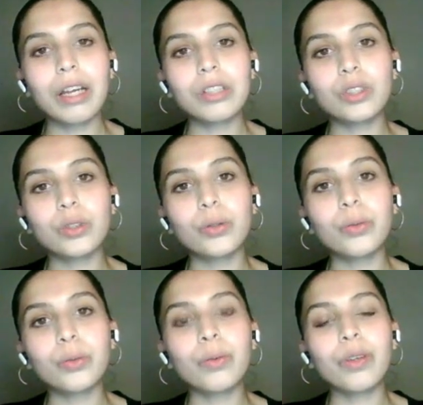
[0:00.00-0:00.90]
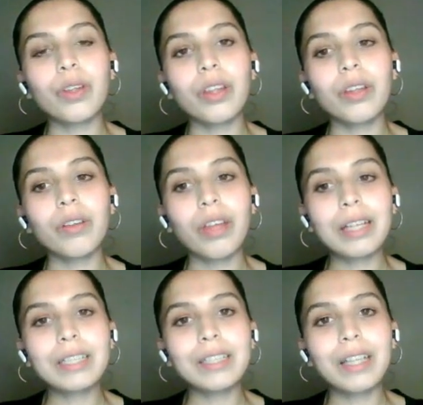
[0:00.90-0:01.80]
So
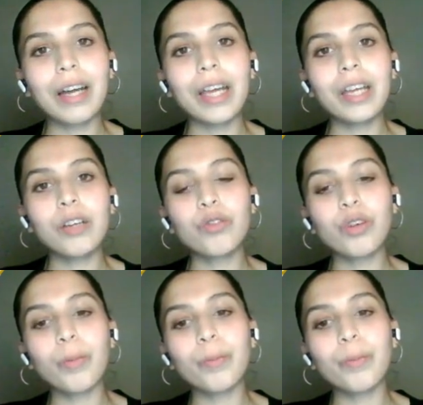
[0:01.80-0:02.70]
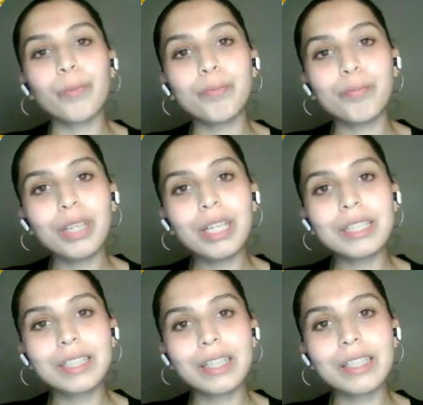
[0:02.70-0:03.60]
getting the iron from meat
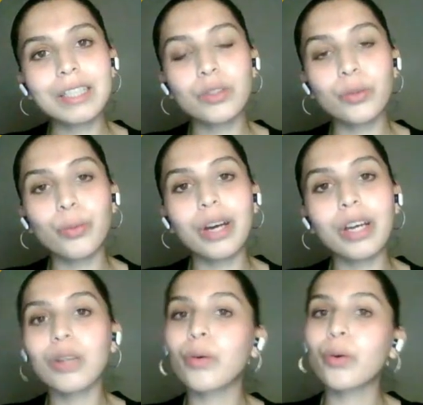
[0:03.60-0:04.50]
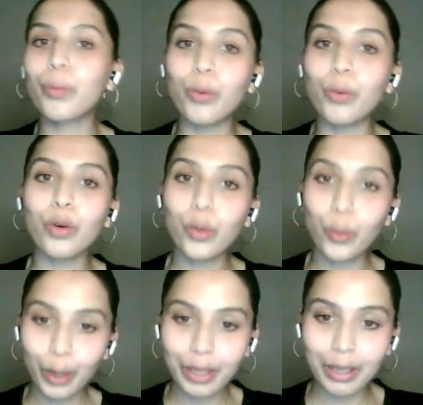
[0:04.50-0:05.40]
tends to work more
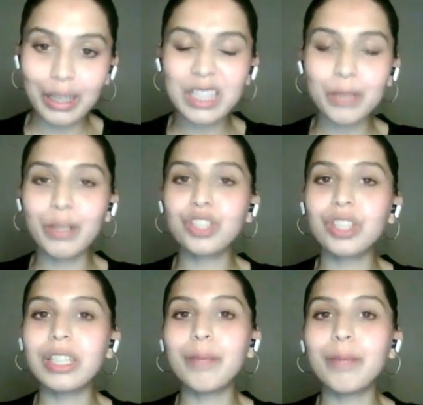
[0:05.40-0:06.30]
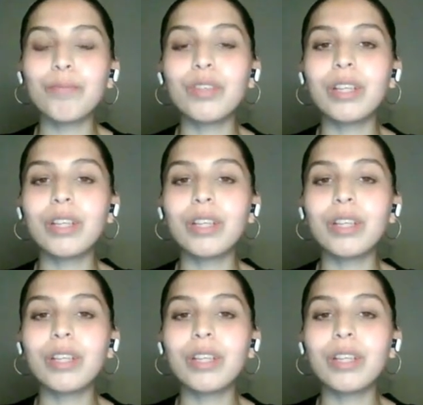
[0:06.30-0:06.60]
quicker, especially